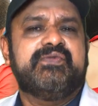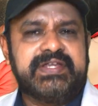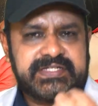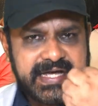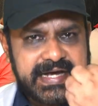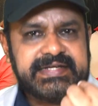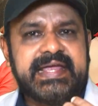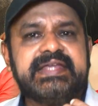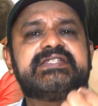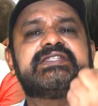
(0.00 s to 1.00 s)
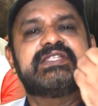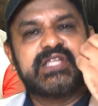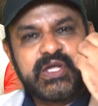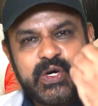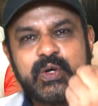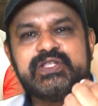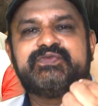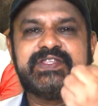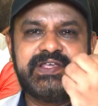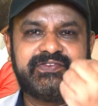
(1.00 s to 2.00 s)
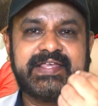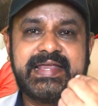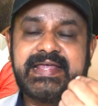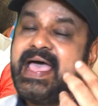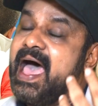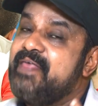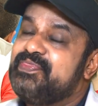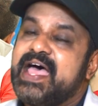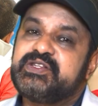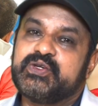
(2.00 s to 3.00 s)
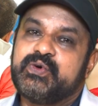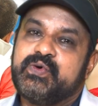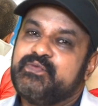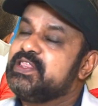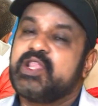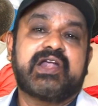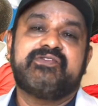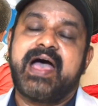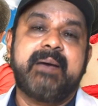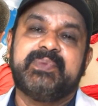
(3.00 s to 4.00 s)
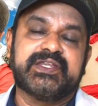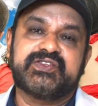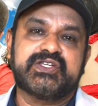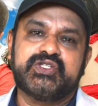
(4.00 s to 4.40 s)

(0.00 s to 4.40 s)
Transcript: which attains the goals which they've set, and that too with a lot of happiness